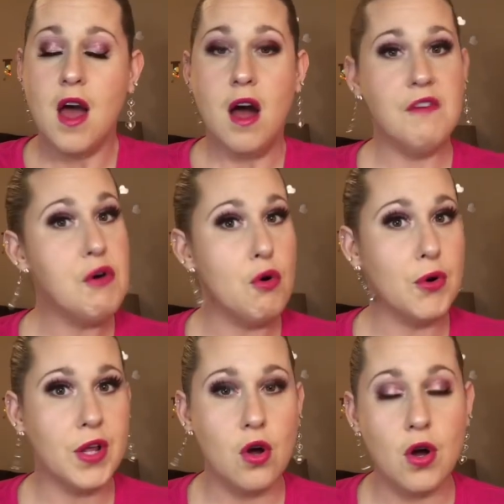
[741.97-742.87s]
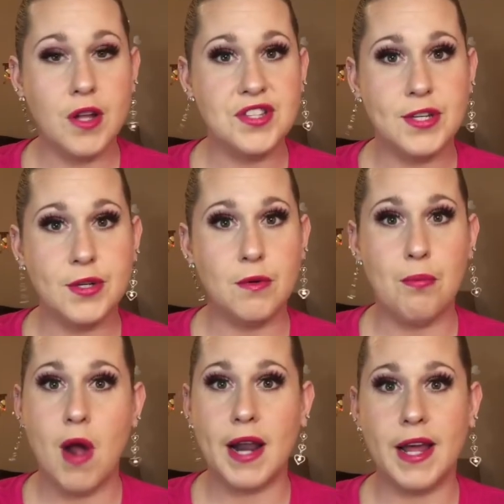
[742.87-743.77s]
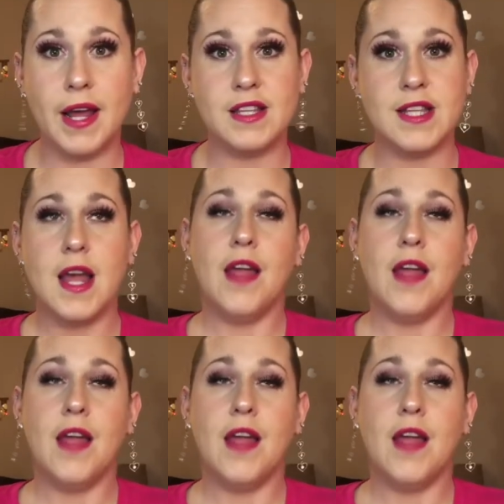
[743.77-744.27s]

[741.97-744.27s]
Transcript: of holding on to products,